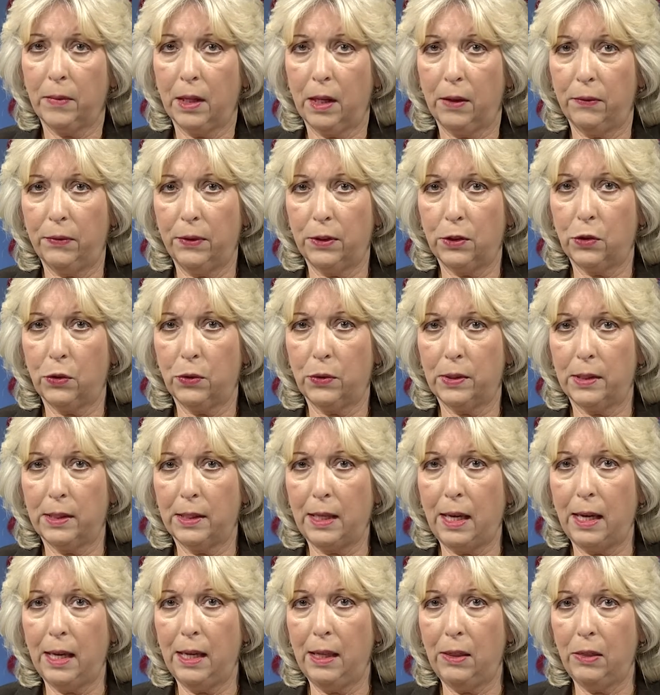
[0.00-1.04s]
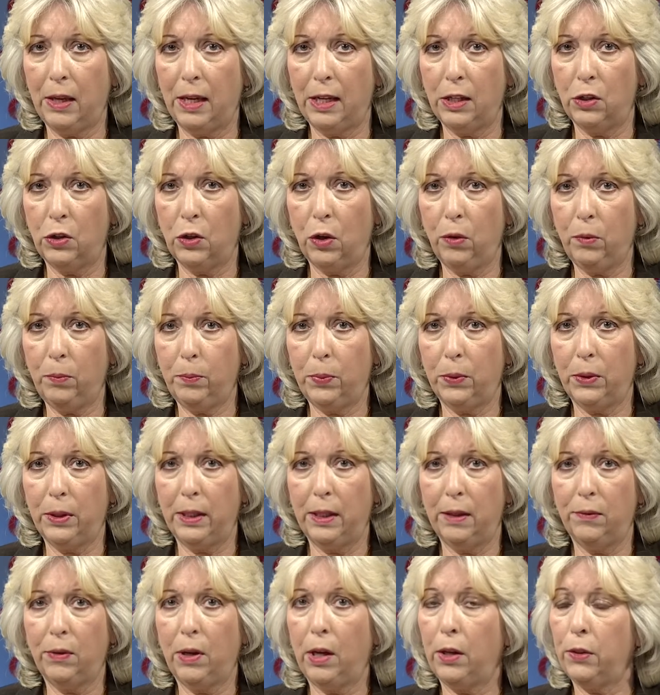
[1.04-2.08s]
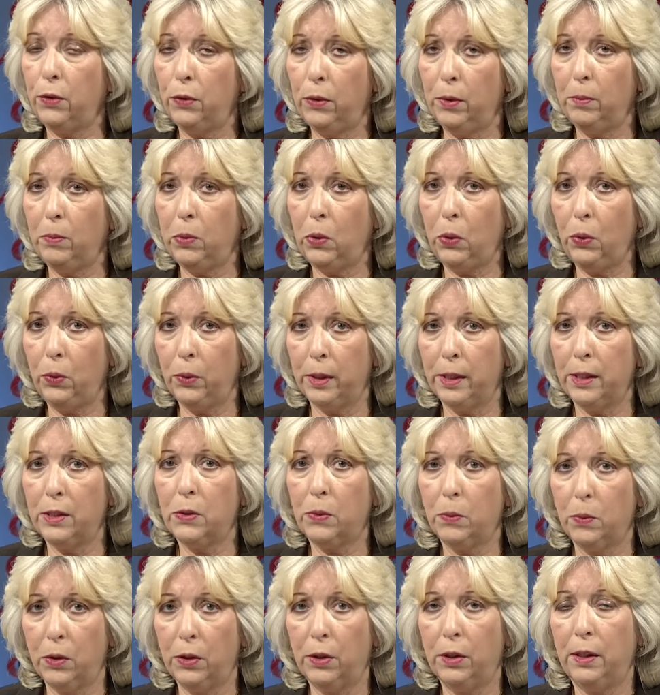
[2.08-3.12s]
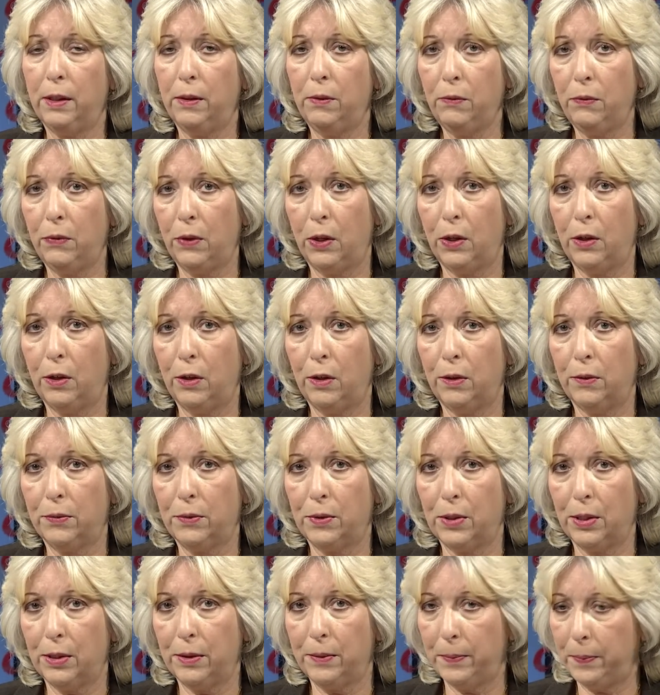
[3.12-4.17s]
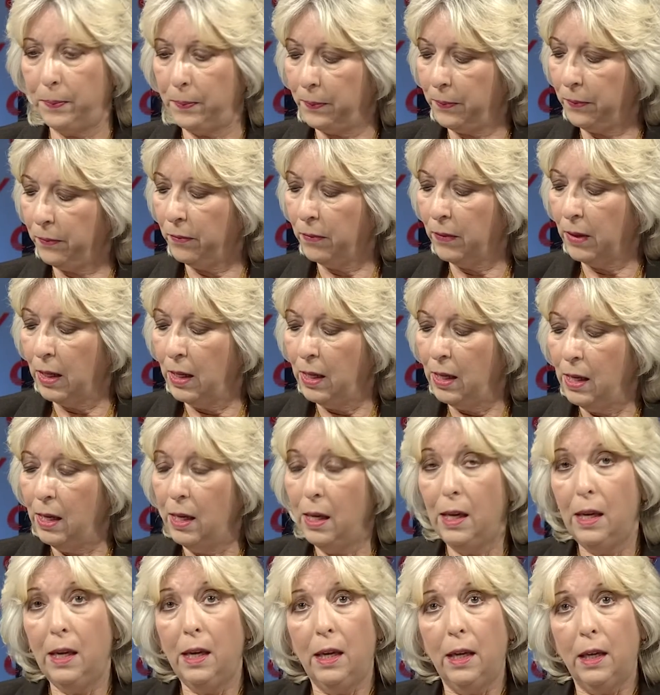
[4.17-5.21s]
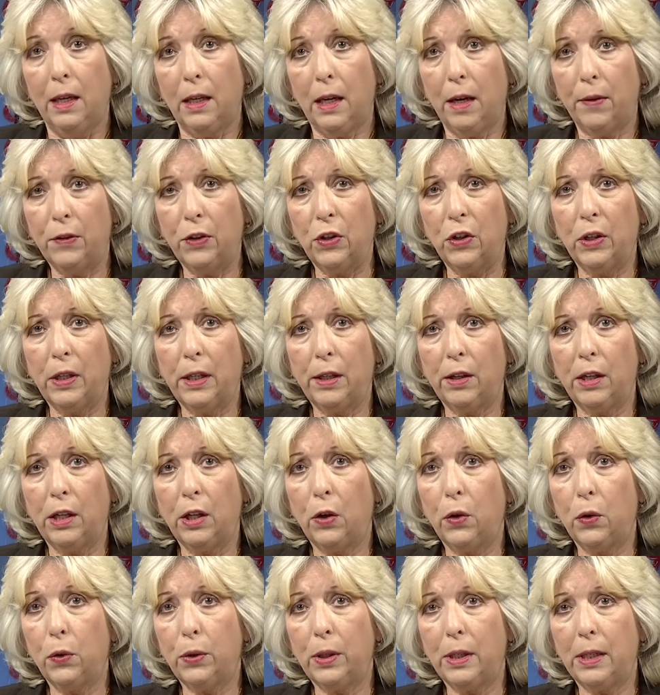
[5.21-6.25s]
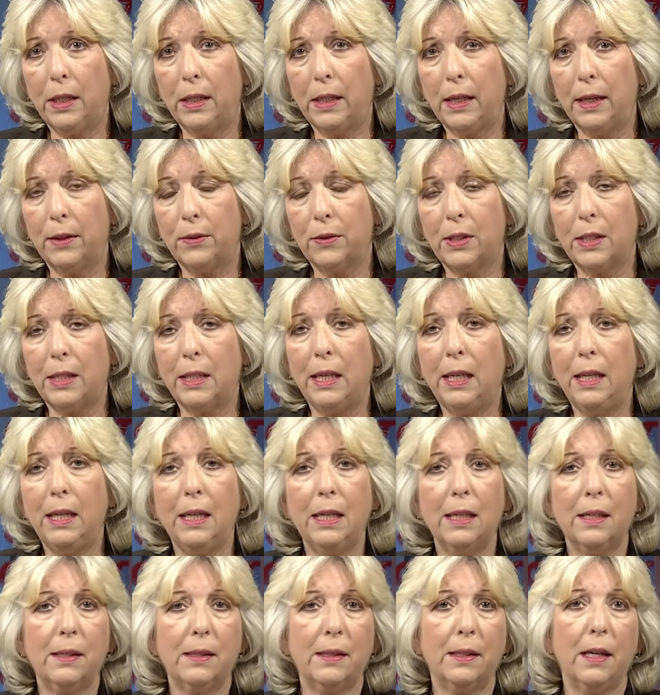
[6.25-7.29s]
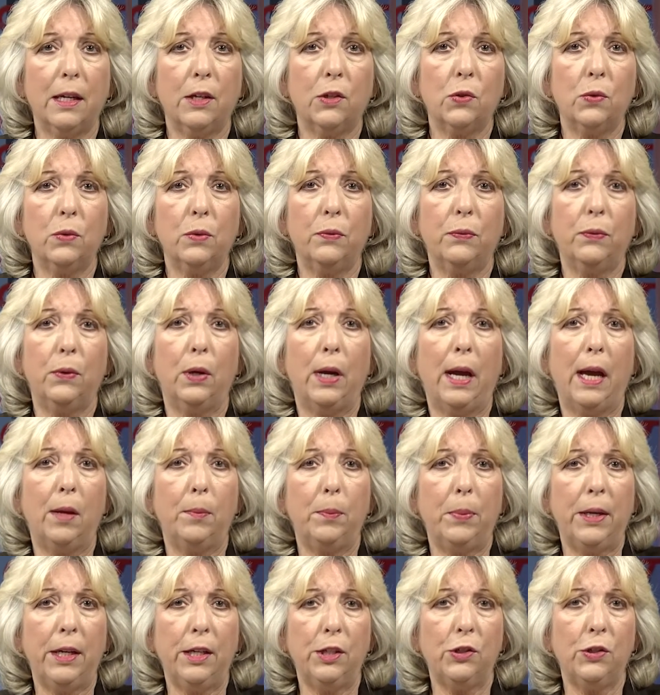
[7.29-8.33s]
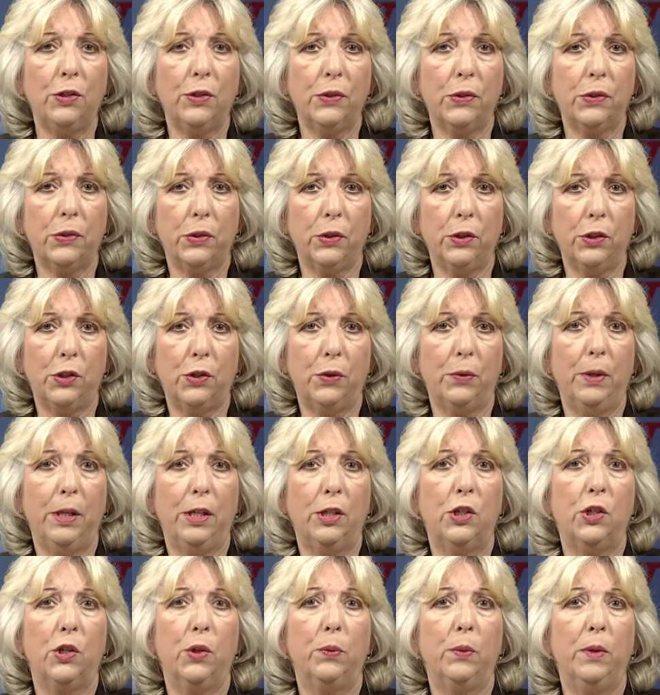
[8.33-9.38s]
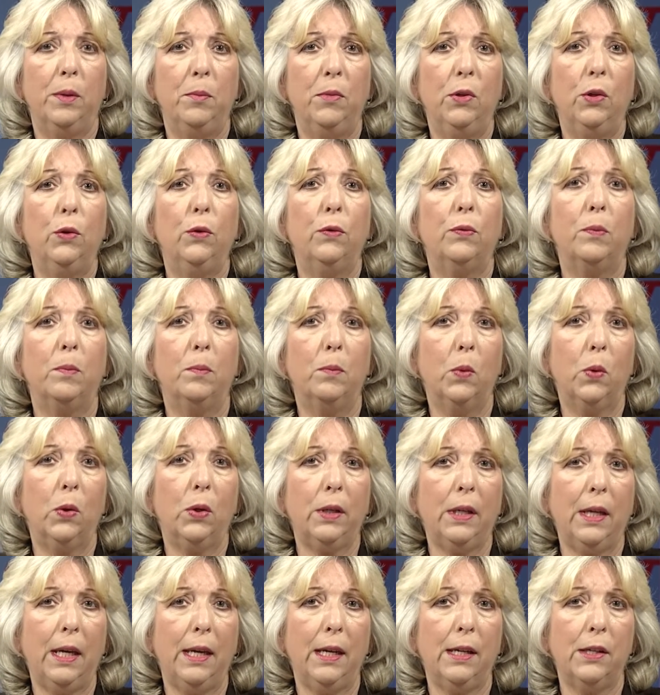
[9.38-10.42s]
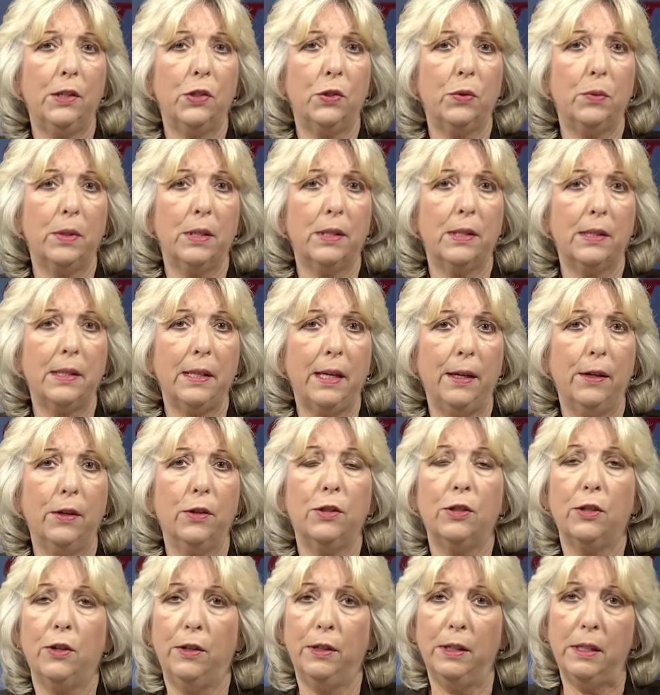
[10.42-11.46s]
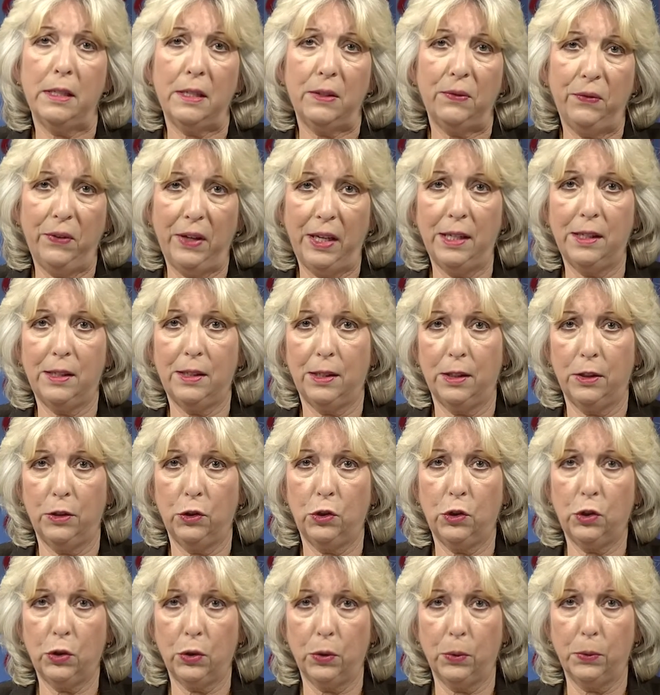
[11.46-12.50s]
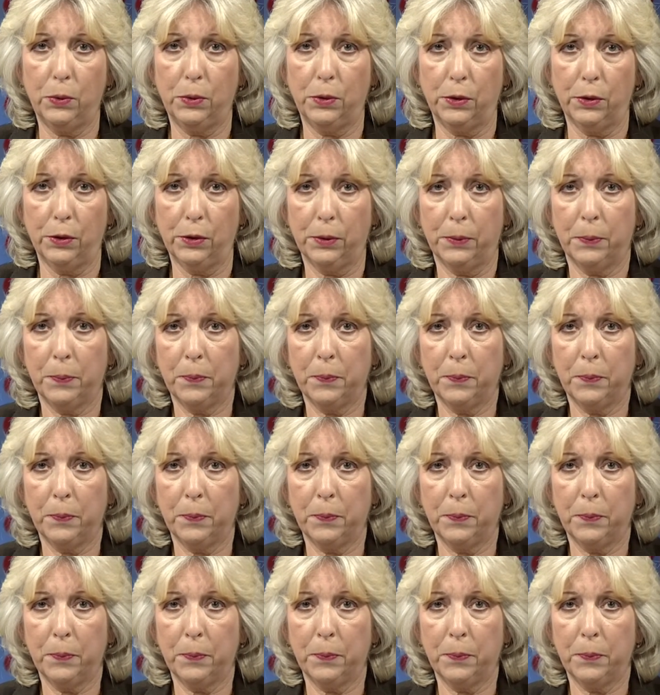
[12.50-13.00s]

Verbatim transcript: Officials say they don't believe other employees were involved. Governor Larry Hogan announced he is scheduled for outpatient surgery to remove more cancerous cells on his face and shoulder.